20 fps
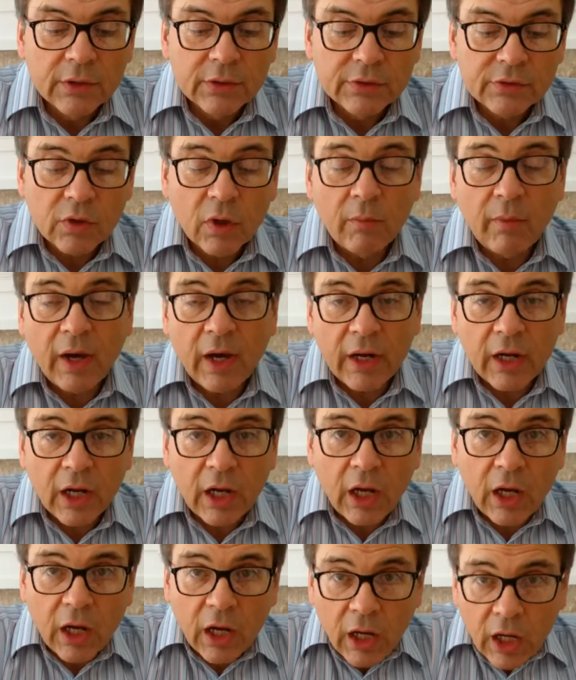So about
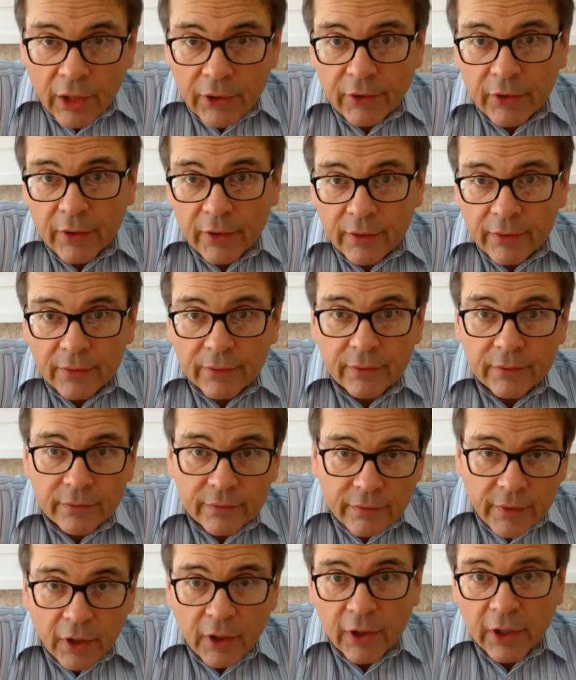
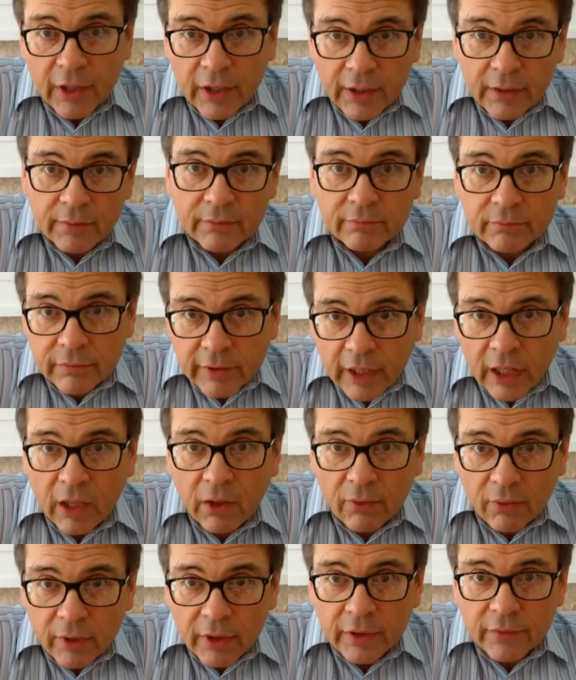130
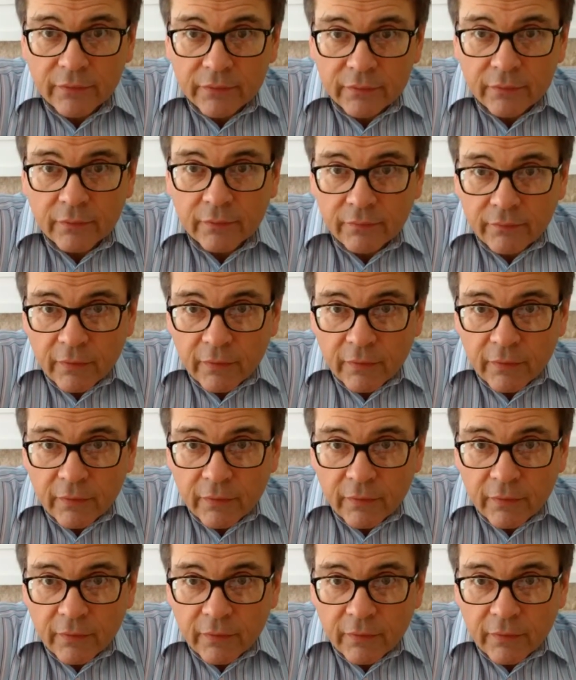calories